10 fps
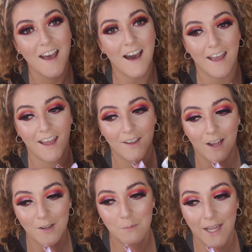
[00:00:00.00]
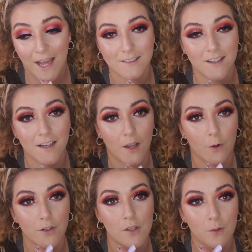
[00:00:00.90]
I got it by accident. I
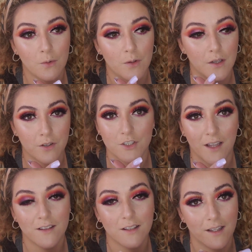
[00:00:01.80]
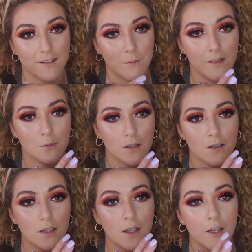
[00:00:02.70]
ordered 2 different shades and they sent me this
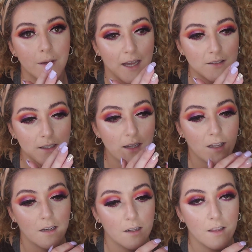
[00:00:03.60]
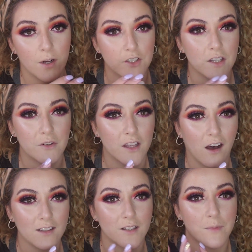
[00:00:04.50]
one by accident, and they were actually really
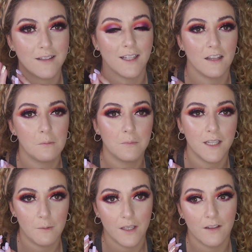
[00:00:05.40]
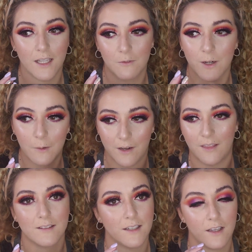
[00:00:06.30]
awesome. I sent them an email and right away
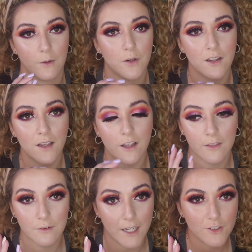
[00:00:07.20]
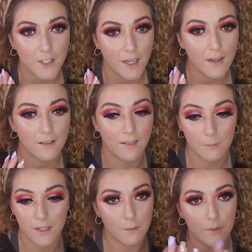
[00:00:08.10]
they sent out the right shade and they let
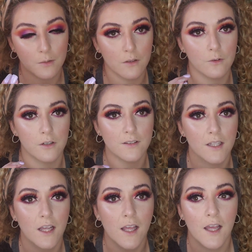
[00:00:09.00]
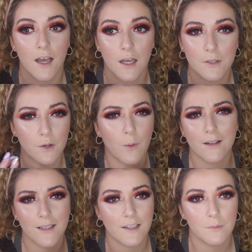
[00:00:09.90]
me keep this one, of course. It took a while
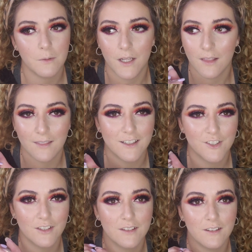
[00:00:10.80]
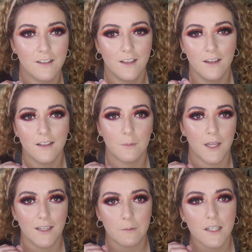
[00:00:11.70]
to get to me, but I think that's just the
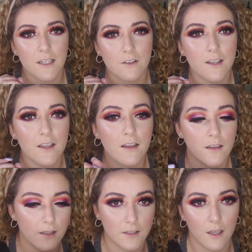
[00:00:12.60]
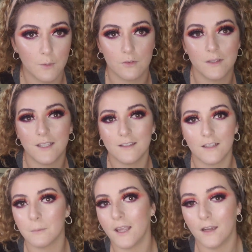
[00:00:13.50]
pandemic and everything because it comes from the States
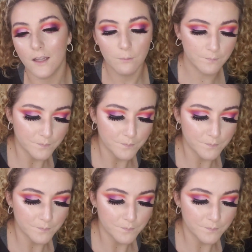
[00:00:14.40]
and I'm in Canada.